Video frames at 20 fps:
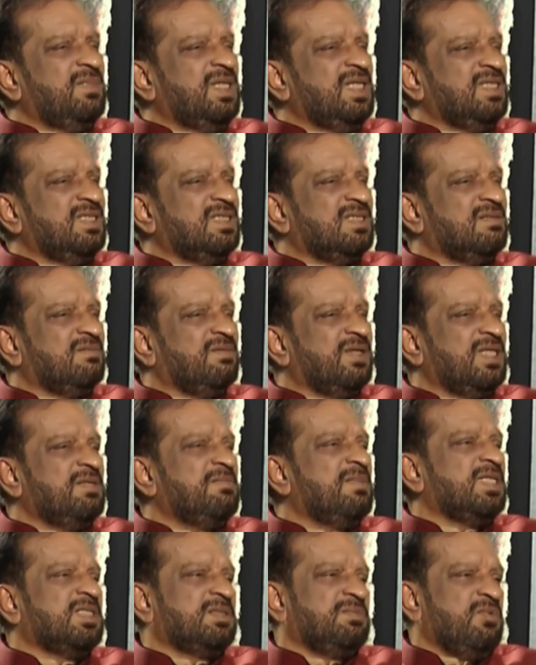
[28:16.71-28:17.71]
means very
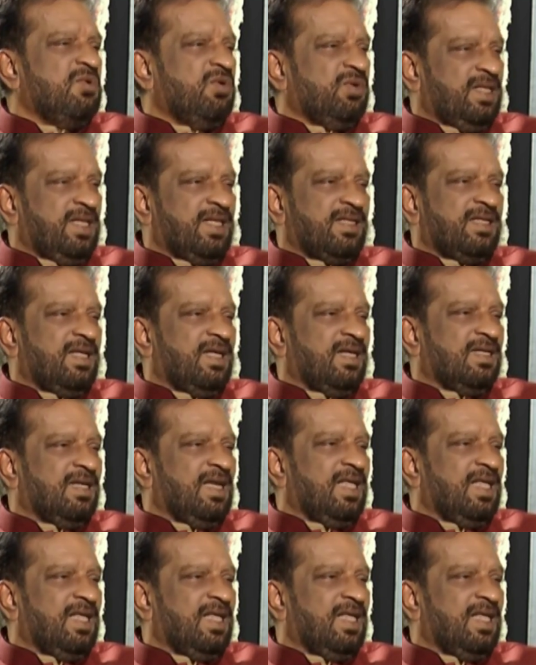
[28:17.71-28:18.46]
much more than that.